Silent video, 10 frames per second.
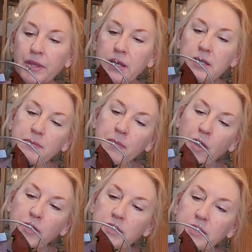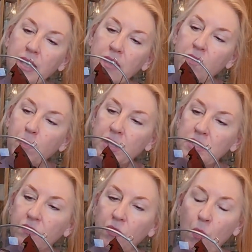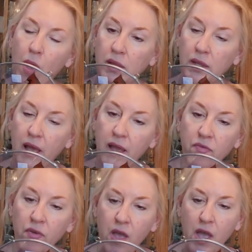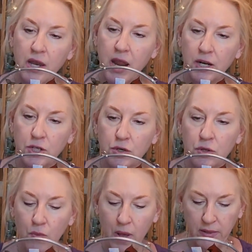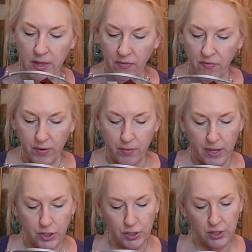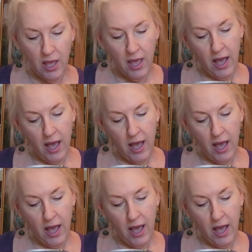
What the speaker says: It is marked, Save a Place for Wildlife, National Wildlife Federation.